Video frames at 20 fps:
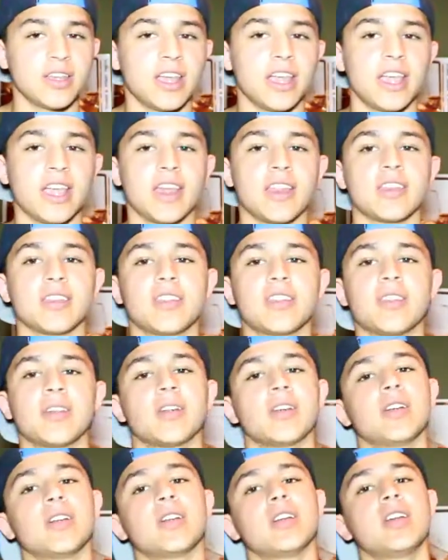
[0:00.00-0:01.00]
and
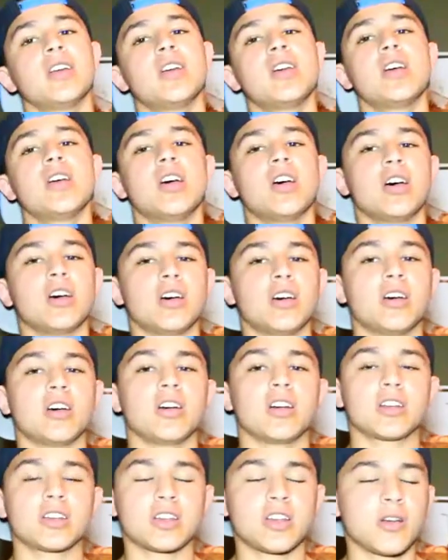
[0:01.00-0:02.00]
they're
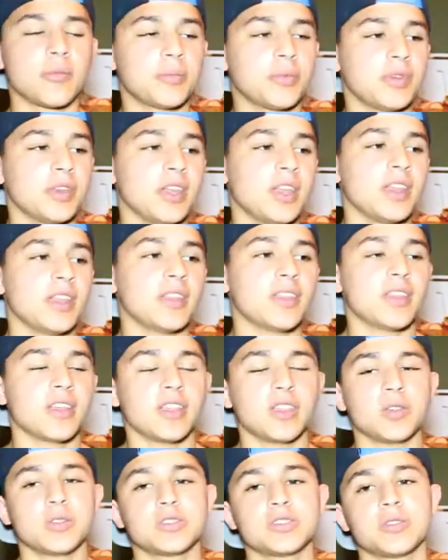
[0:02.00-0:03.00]
a company that
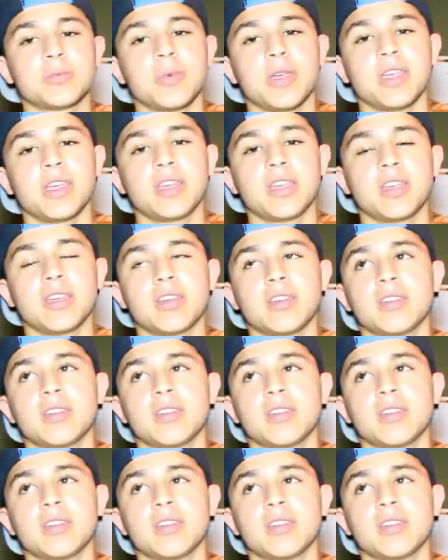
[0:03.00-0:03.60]
used to make